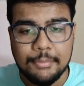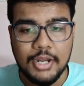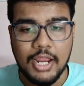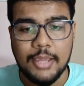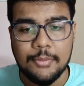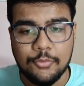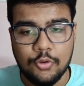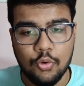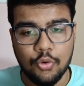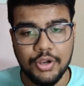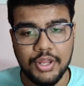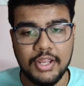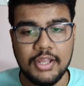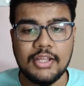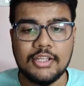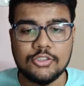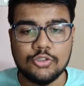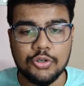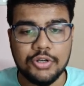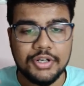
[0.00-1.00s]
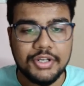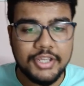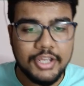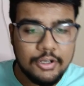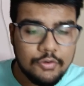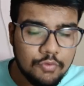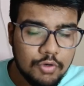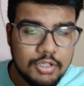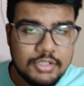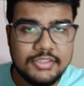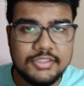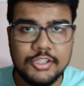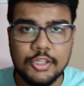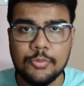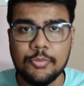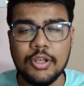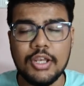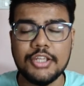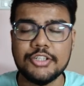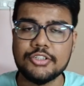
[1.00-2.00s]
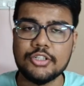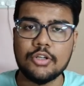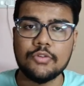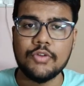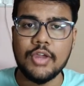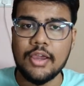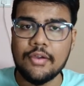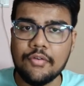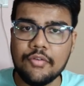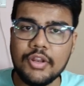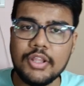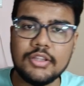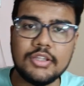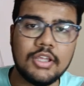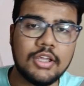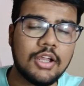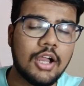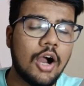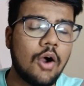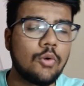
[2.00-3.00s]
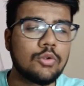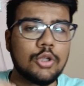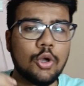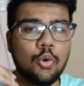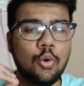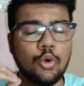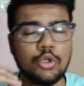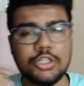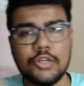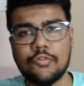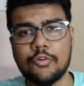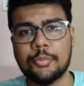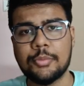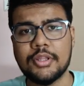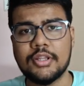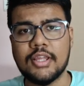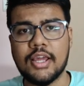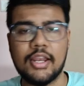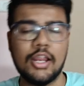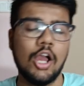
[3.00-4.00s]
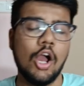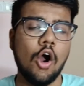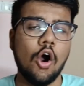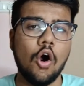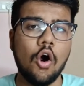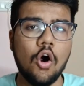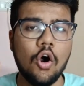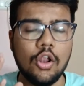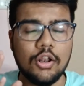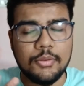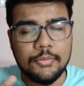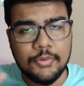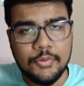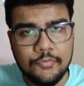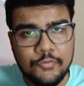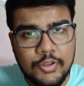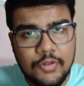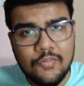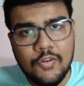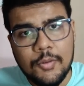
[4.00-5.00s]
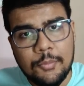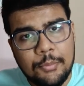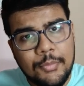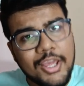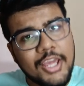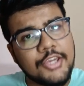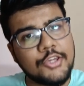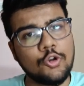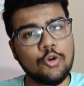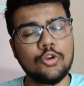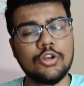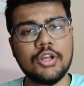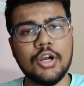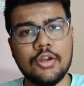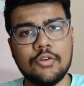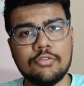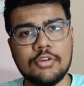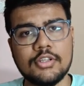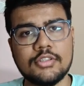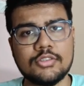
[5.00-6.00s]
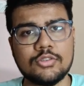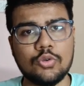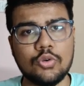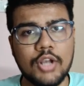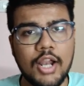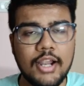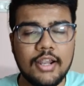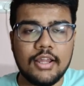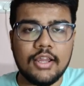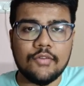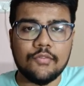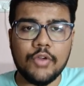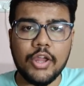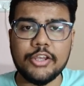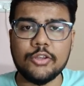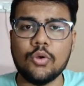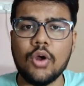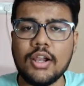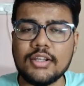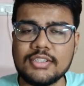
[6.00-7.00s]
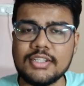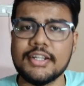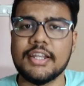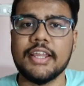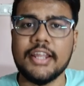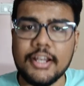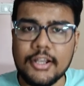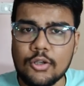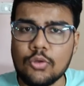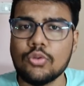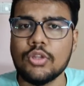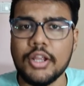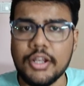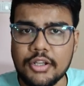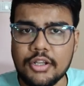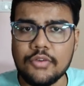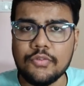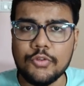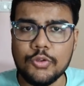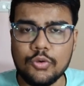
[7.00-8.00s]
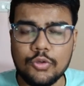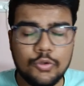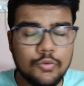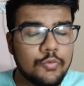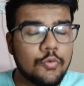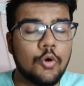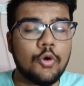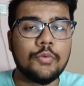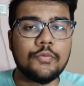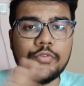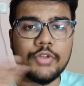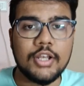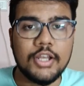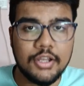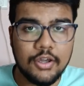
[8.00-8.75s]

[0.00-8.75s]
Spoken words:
Prime Coding. So real world simulation of everything, how the question would be there, all will make you nervous, so that when you are sitting into the interview, you won't feel